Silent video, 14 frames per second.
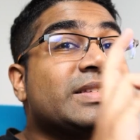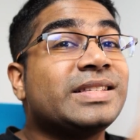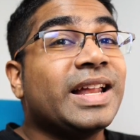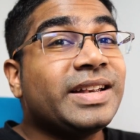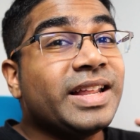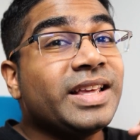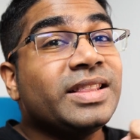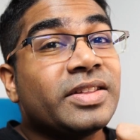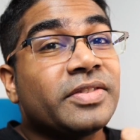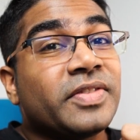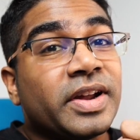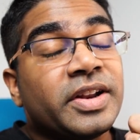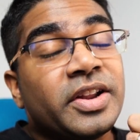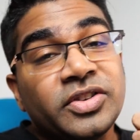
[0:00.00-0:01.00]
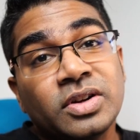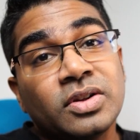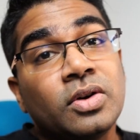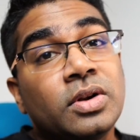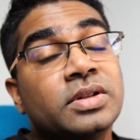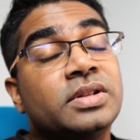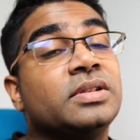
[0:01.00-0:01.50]
Setting the financial
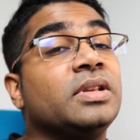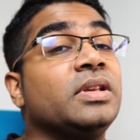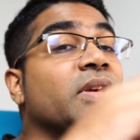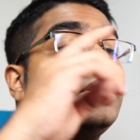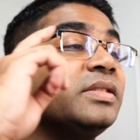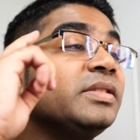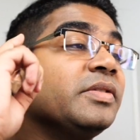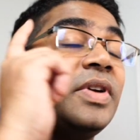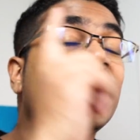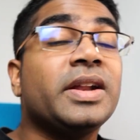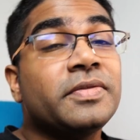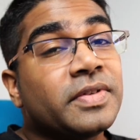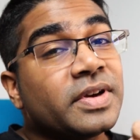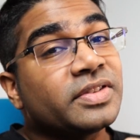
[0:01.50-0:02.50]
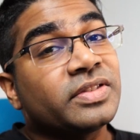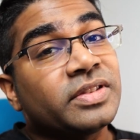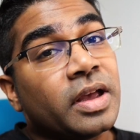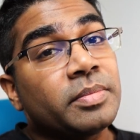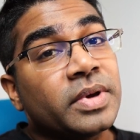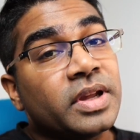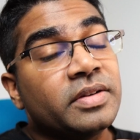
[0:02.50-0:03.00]
goals is the very first
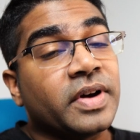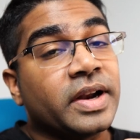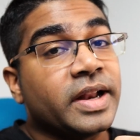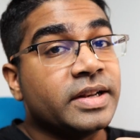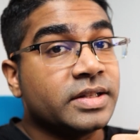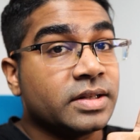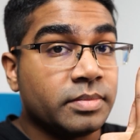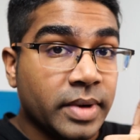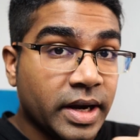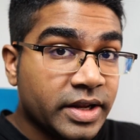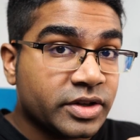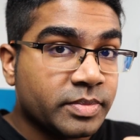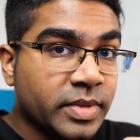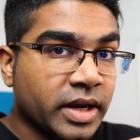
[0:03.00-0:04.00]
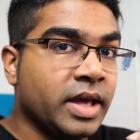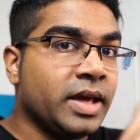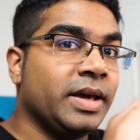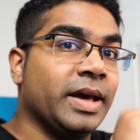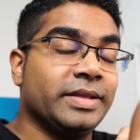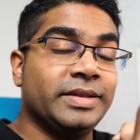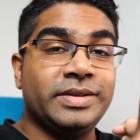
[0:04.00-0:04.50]
step in financial management,
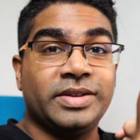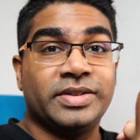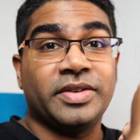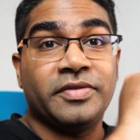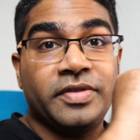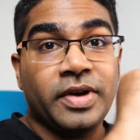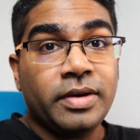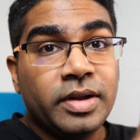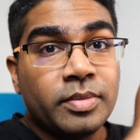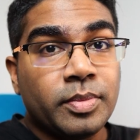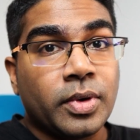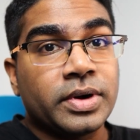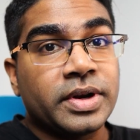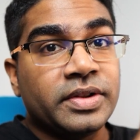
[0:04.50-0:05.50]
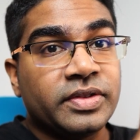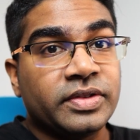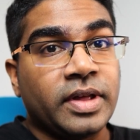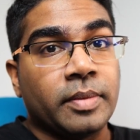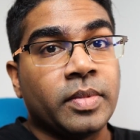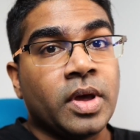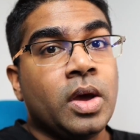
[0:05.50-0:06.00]
and this is a very important
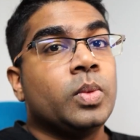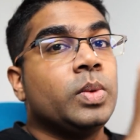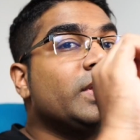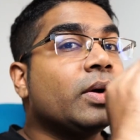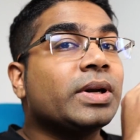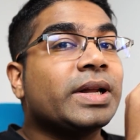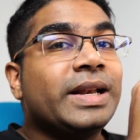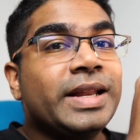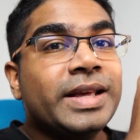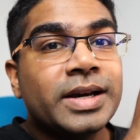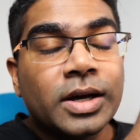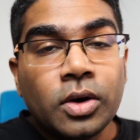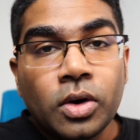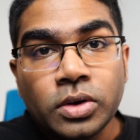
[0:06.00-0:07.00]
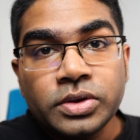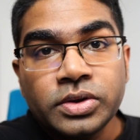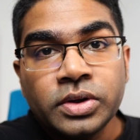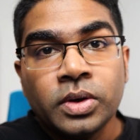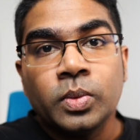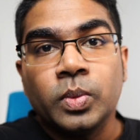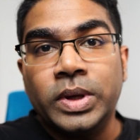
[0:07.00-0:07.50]
step. Without clear goals,
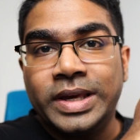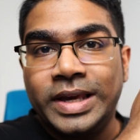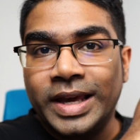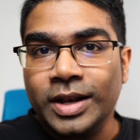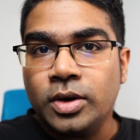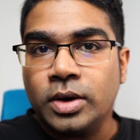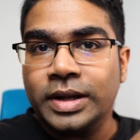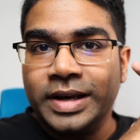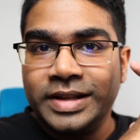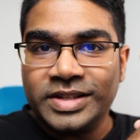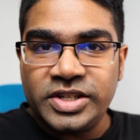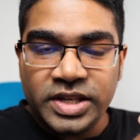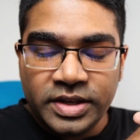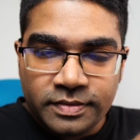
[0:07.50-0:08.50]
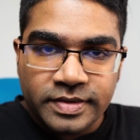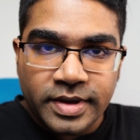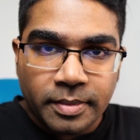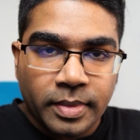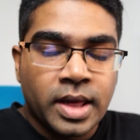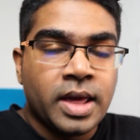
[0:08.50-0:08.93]
we cannot achieve them.